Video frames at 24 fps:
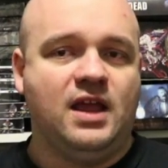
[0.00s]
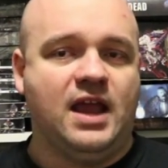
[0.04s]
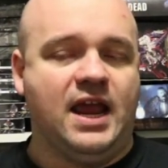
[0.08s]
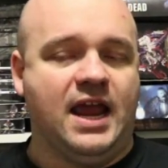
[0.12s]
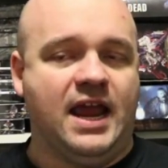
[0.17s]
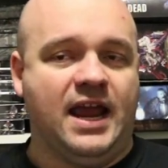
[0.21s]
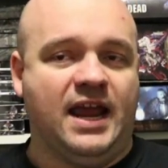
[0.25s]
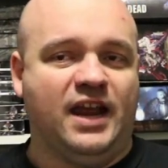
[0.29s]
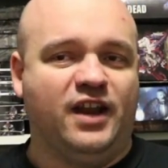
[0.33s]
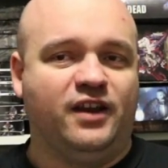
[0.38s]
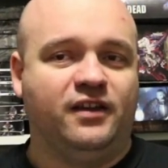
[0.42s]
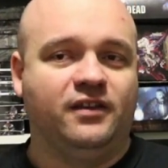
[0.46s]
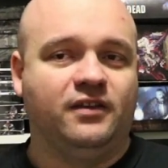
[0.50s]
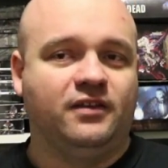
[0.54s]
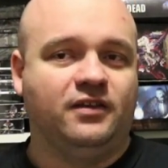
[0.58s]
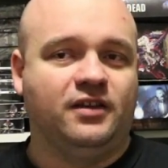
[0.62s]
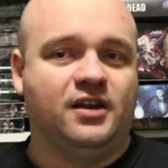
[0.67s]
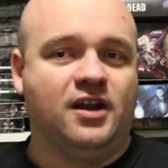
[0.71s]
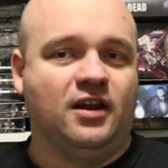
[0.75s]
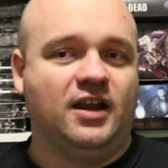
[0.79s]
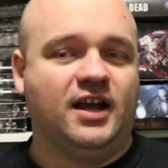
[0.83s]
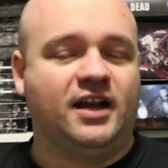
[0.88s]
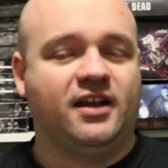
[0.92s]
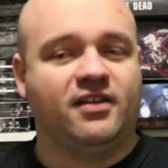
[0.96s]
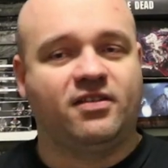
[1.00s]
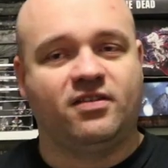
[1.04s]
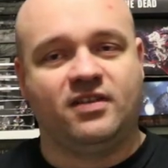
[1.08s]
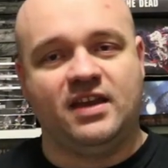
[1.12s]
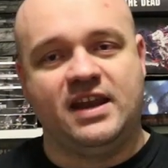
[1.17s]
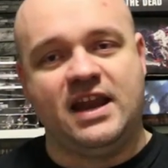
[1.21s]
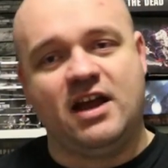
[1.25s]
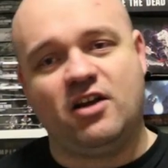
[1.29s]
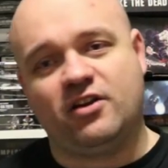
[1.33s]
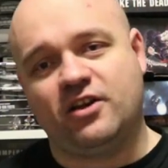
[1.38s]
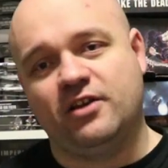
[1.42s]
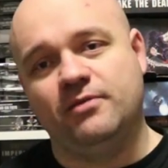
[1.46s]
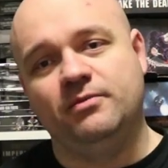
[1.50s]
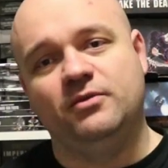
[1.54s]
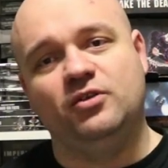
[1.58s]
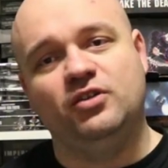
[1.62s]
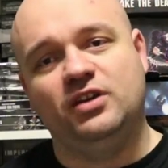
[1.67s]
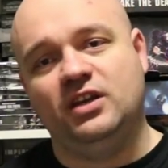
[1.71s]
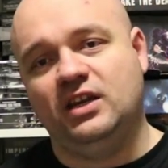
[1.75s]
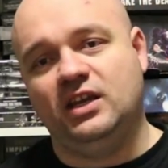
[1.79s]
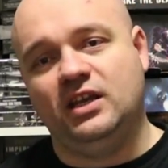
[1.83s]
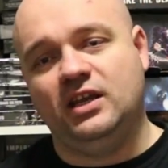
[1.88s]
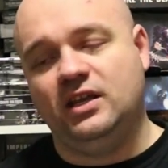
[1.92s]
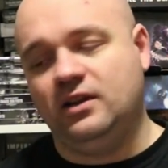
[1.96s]
And, you know, like I said, our
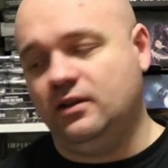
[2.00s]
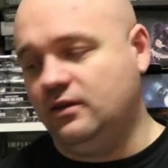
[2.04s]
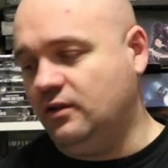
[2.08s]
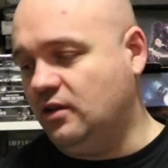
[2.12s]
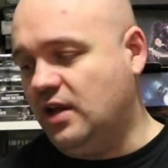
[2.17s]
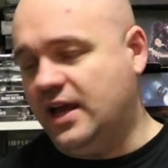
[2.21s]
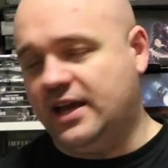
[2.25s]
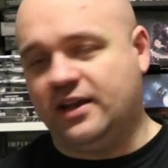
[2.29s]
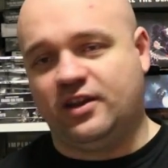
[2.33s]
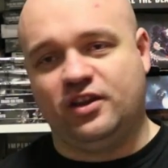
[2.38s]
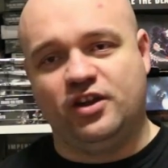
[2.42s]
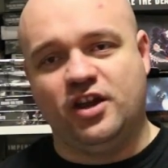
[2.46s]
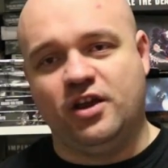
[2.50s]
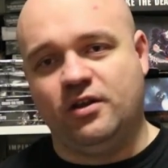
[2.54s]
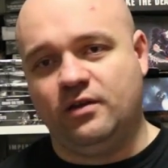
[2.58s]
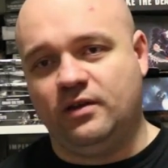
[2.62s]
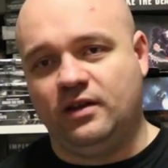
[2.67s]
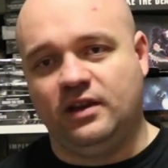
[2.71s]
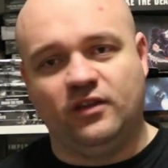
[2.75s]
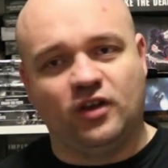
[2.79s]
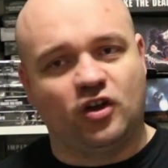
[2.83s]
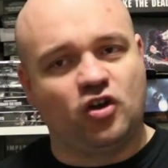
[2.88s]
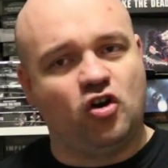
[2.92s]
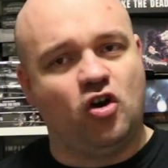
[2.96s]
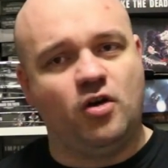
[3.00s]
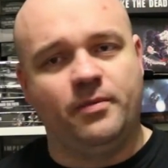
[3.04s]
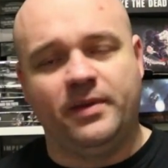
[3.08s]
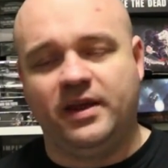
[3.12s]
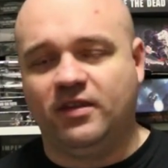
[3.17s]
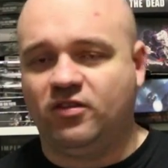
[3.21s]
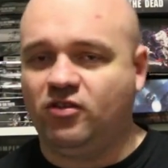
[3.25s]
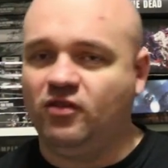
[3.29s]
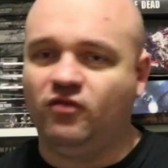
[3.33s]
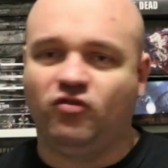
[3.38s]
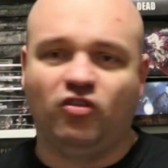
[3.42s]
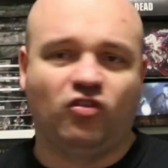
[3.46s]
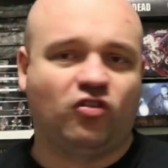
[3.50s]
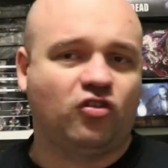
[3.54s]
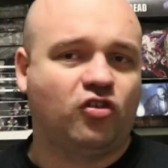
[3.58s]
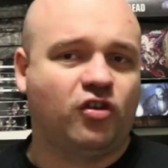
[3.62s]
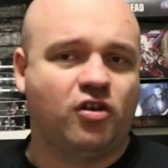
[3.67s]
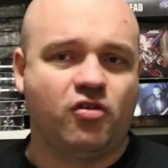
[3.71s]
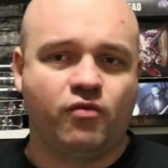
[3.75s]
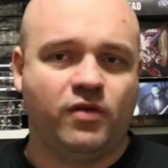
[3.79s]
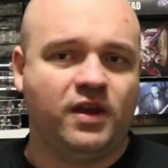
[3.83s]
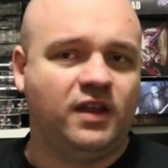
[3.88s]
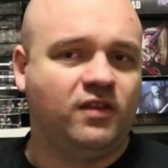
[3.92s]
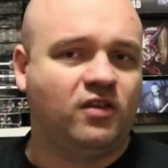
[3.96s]
community, like, you know, in the comments, you just got
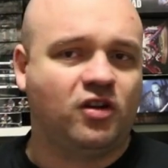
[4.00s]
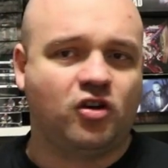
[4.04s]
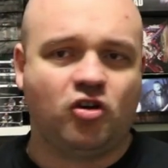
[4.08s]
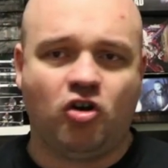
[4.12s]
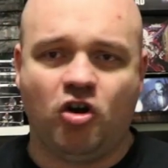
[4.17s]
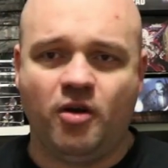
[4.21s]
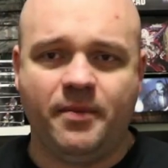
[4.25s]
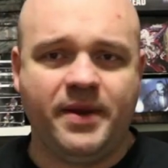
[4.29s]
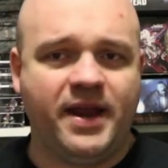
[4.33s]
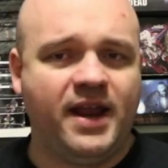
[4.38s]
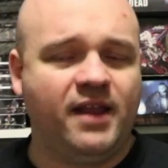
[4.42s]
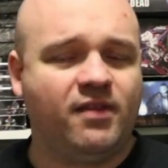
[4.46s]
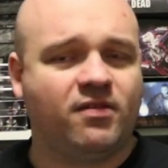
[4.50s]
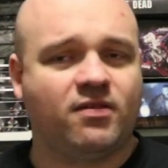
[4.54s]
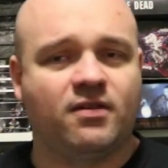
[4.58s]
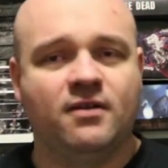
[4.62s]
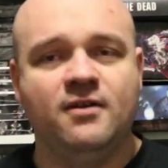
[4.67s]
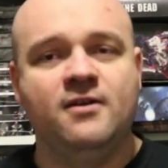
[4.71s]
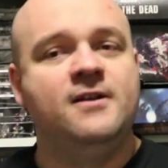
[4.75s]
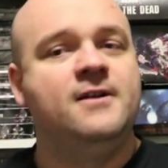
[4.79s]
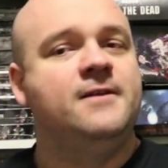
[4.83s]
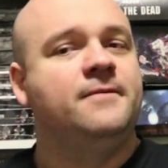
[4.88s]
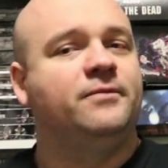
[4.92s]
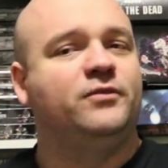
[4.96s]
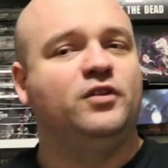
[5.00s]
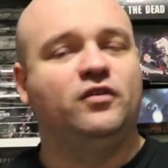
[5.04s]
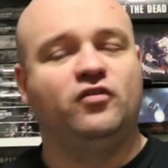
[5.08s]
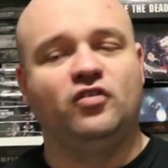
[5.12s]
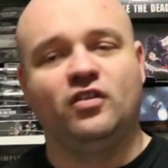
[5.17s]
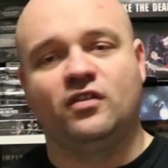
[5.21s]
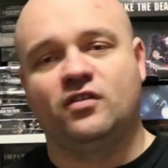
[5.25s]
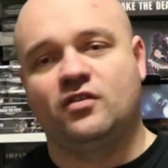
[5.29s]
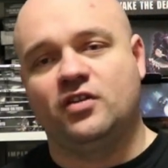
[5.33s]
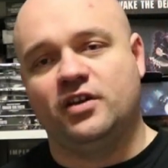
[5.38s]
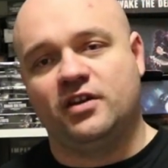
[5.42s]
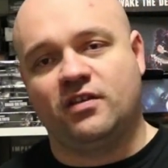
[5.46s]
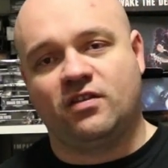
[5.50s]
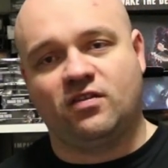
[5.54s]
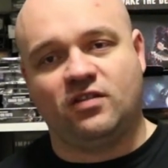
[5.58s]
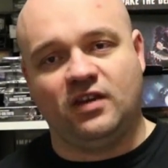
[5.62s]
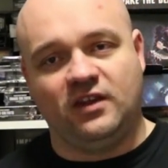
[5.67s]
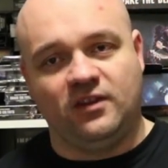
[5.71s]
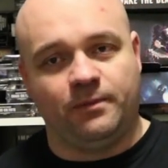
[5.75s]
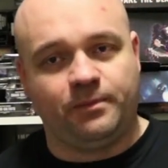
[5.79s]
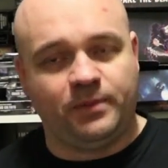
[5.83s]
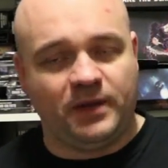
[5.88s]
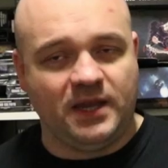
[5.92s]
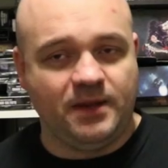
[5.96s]
to read the comments. You just got to see
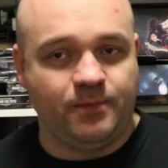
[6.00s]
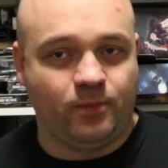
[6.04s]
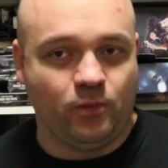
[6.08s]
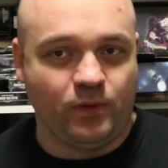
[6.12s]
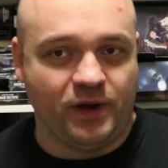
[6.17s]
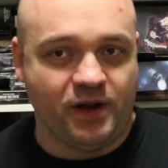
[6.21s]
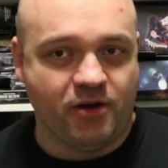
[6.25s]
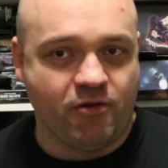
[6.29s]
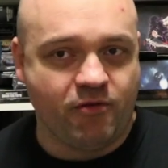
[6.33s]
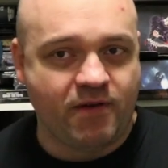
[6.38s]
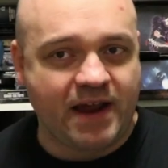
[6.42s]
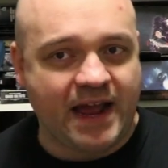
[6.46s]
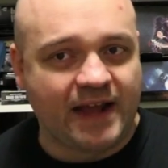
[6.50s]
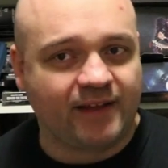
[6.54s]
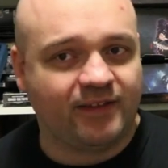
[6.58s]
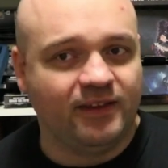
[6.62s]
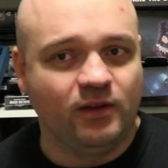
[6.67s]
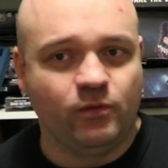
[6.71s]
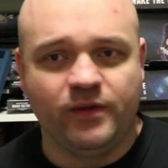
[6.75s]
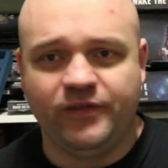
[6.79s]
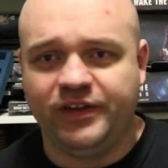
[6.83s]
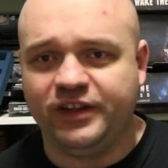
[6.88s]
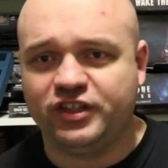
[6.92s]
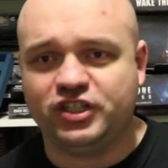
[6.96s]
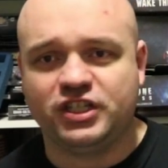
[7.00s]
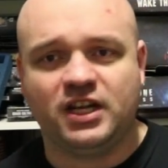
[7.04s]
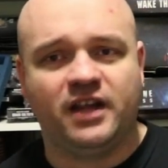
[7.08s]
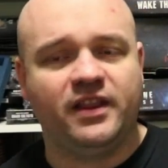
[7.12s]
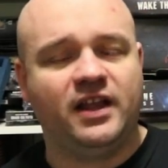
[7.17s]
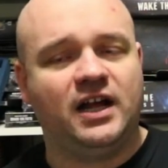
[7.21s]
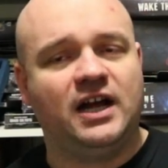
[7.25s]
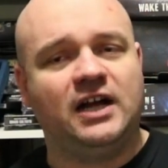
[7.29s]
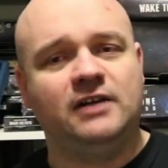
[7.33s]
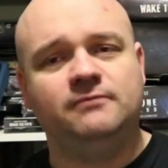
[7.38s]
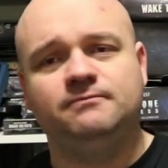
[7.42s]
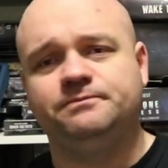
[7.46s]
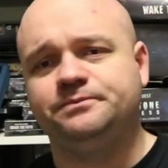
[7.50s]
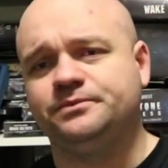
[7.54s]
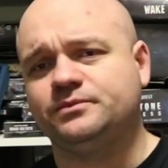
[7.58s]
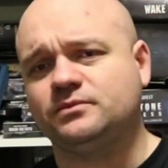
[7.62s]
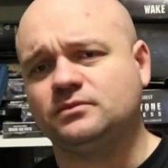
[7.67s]
the people interacting with each other.